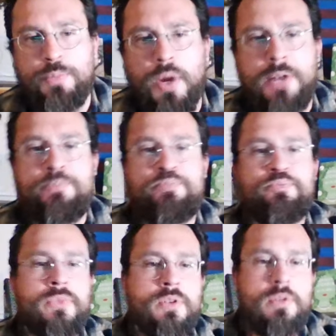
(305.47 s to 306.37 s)
But
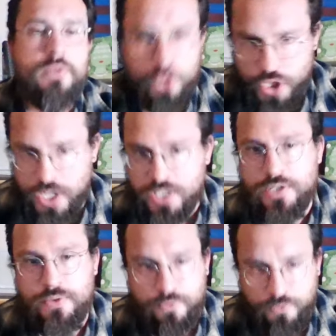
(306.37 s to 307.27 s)

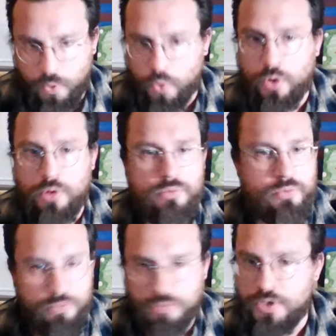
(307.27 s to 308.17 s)
just for
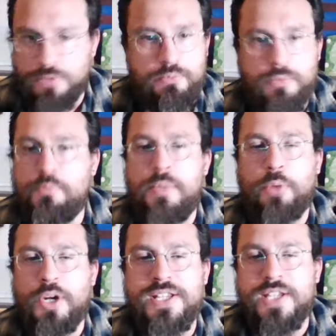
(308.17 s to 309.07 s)

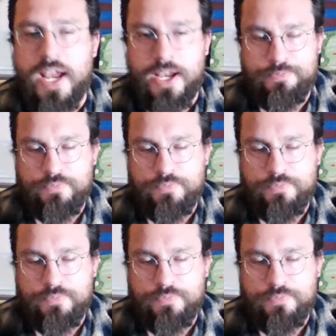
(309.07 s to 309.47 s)
memory's sake,